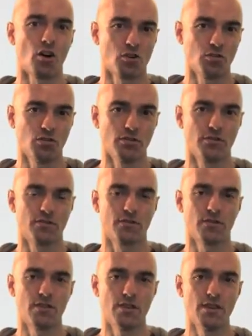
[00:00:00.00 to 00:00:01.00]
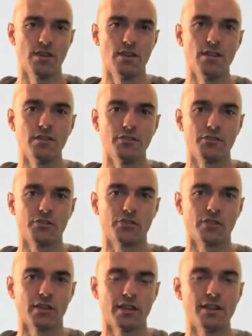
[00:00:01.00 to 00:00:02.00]
Arnold
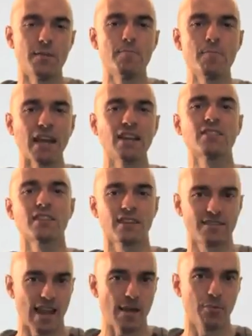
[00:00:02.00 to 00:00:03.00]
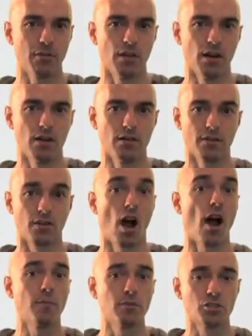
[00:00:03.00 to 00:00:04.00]
is an amazing example of
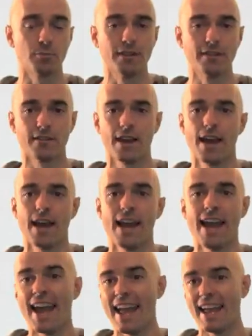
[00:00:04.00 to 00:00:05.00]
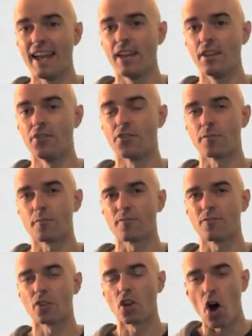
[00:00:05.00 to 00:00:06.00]
accomplishment and
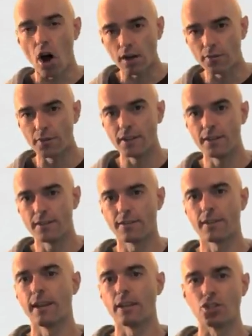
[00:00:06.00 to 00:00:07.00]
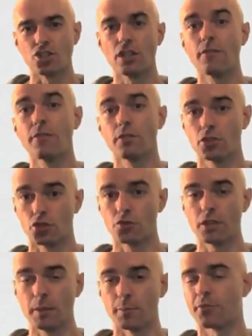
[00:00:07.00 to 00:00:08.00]
confidence and achieving your
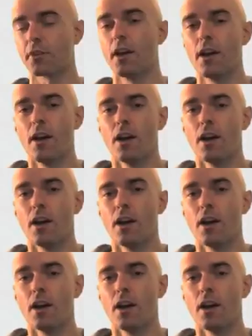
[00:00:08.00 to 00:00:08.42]
dreams.